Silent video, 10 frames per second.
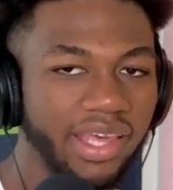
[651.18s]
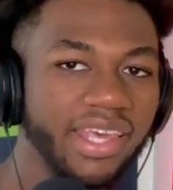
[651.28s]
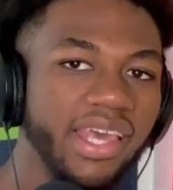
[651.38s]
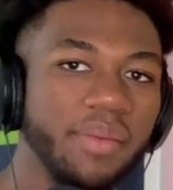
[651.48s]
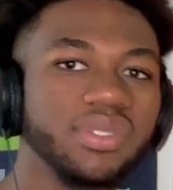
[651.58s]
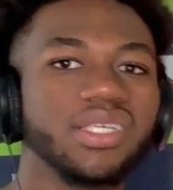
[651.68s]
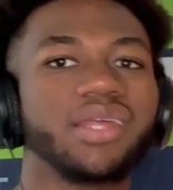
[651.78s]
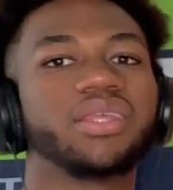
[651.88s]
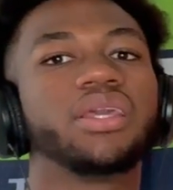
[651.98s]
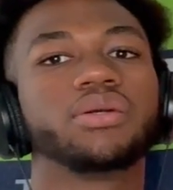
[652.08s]
kept
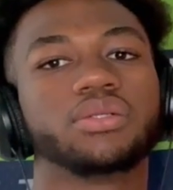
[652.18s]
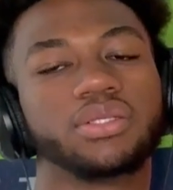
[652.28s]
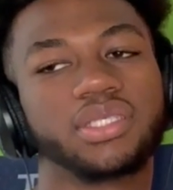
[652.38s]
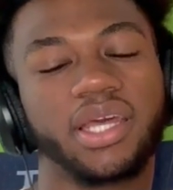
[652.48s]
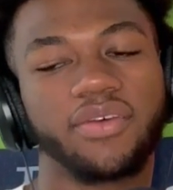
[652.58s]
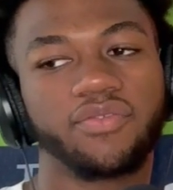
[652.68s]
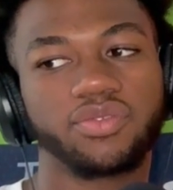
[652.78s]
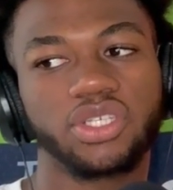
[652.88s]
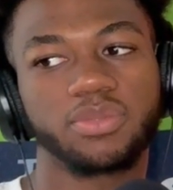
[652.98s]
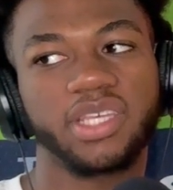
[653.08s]
Seth heel instead of
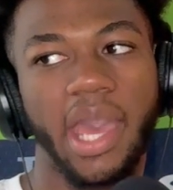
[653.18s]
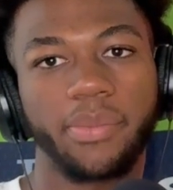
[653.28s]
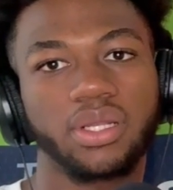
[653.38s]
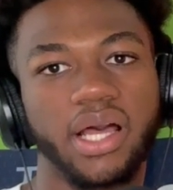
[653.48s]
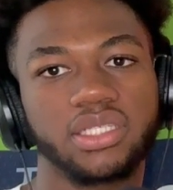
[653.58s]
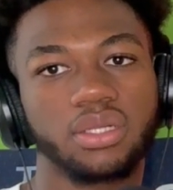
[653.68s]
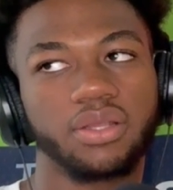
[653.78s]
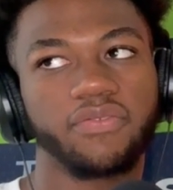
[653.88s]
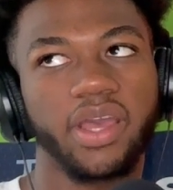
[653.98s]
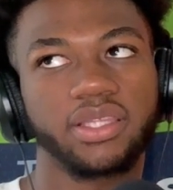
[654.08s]
just capitalizing on
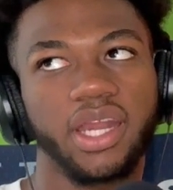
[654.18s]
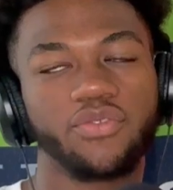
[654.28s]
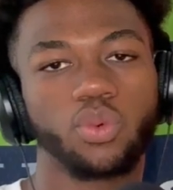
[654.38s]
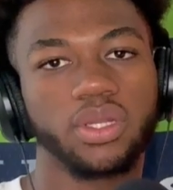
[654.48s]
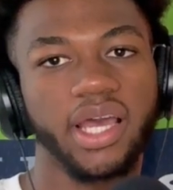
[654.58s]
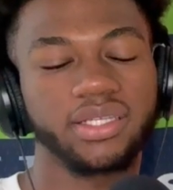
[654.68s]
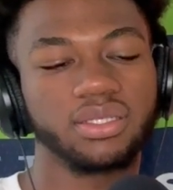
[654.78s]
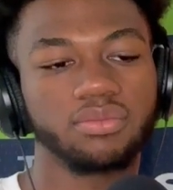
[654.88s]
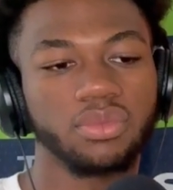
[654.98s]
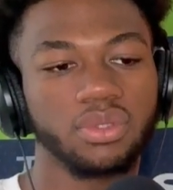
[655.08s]
the fact that everyone likes him.